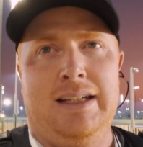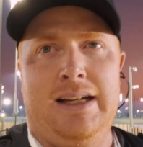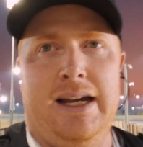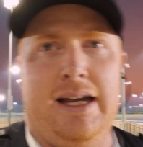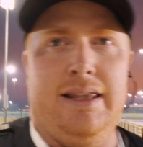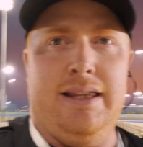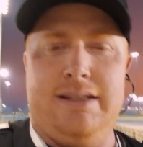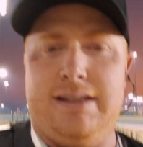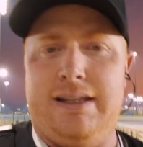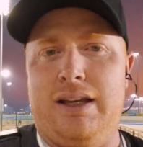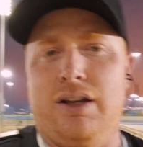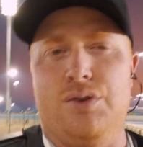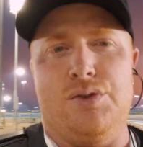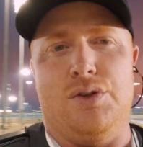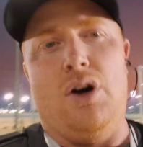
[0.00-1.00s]
And this thing
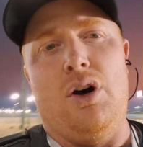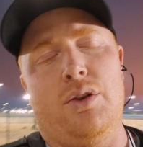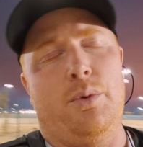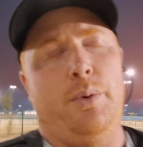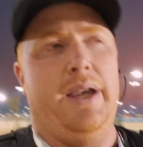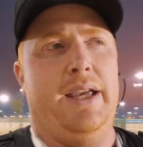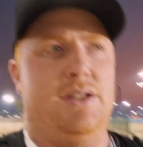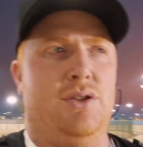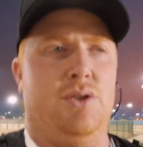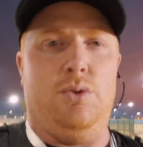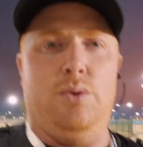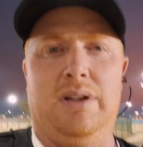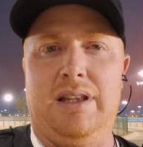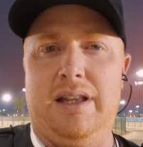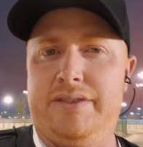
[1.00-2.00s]
goes all the way
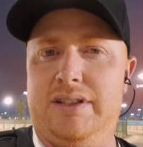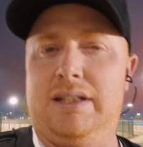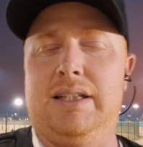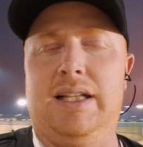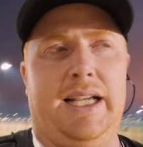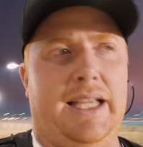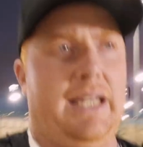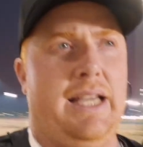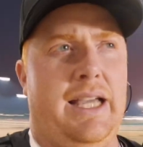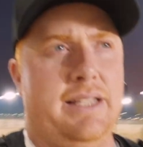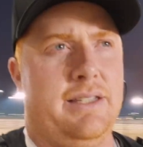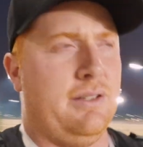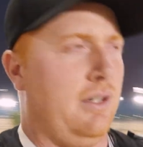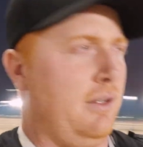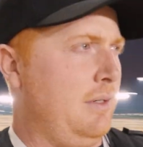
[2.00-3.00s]
to 11 o'clock at night.
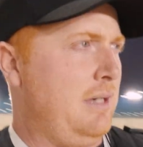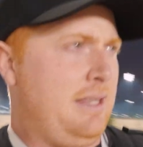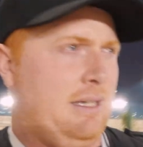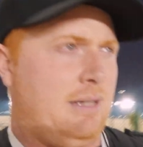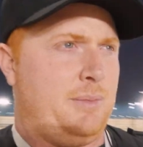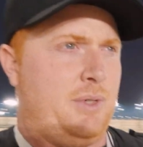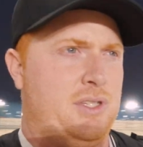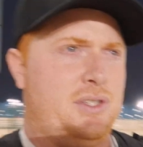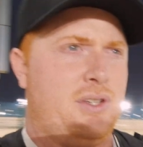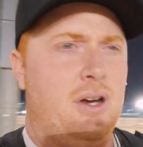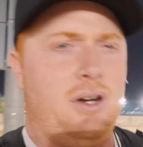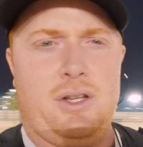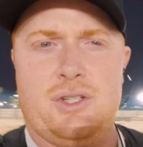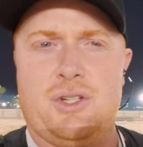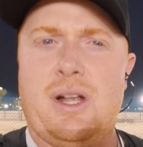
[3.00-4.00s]
So I think I'm gonna start
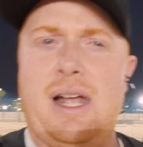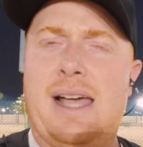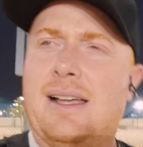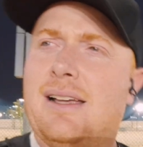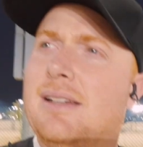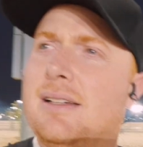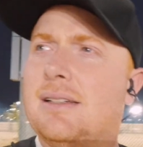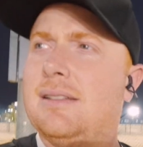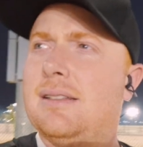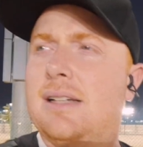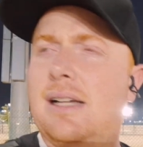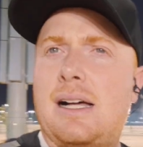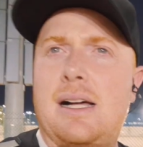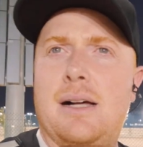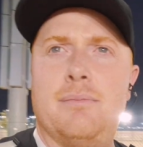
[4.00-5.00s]
on track,
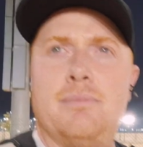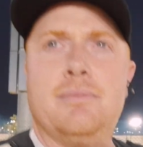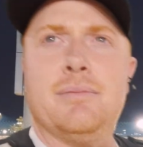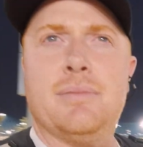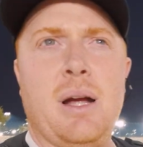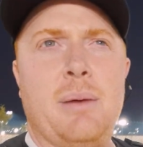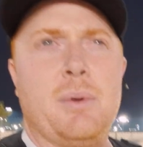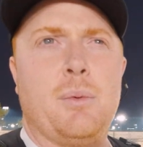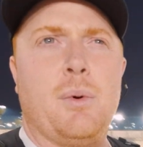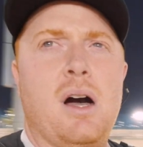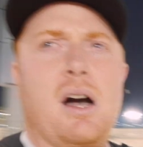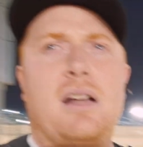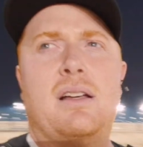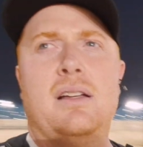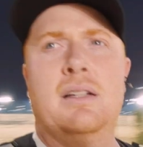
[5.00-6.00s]
probably
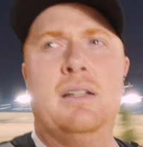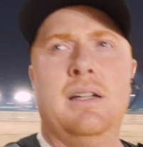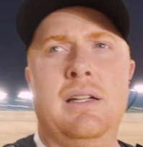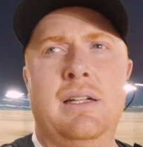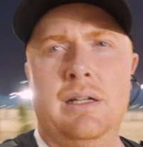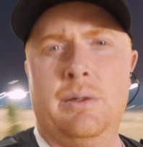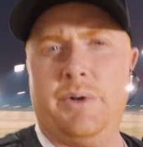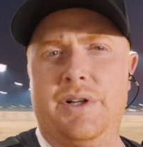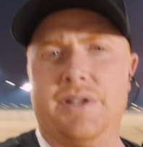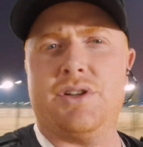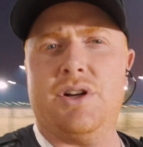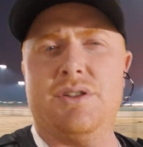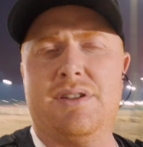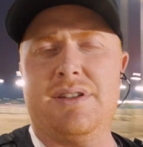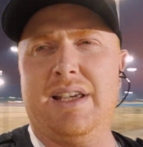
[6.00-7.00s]
walk. We're in
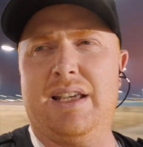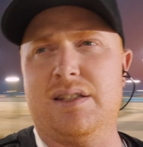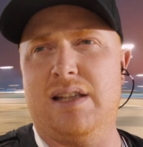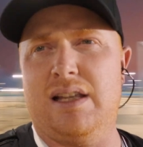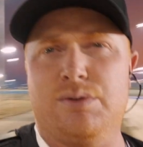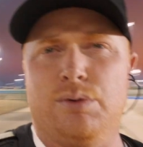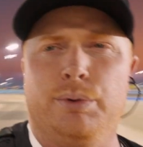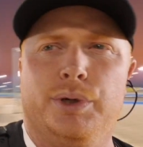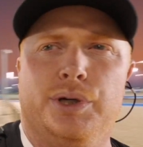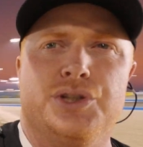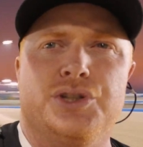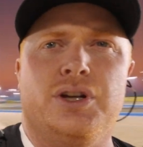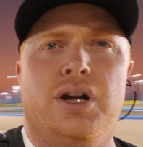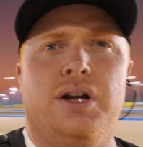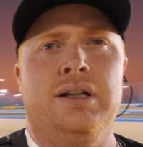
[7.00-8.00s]
turn 6, that's where we're gonna
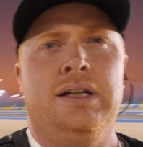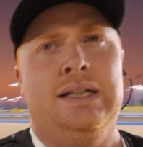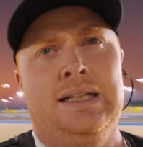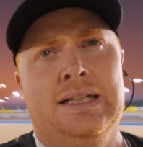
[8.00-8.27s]
start.